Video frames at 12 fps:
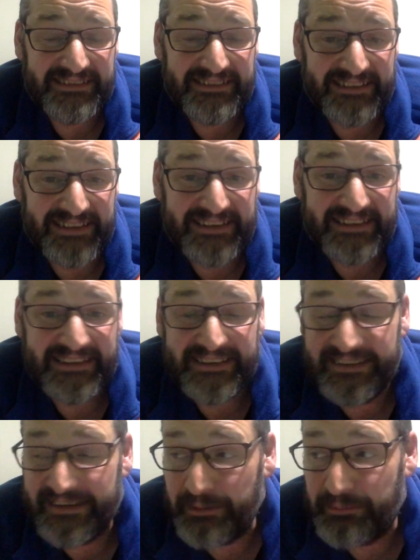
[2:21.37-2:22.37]

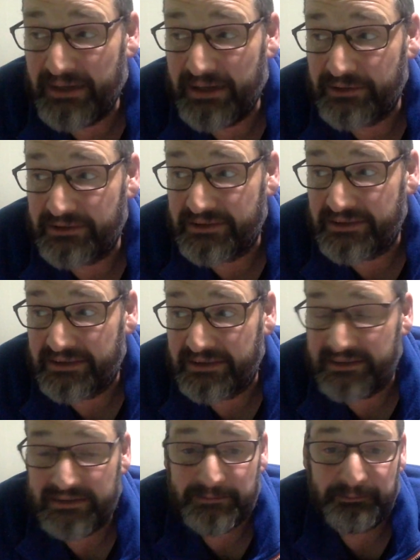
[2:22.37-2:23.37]
lately about
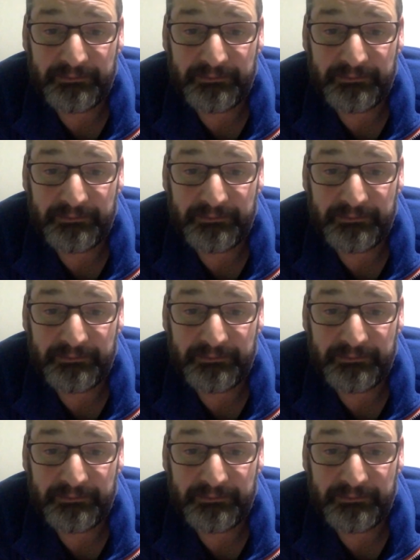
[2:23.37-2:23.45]
the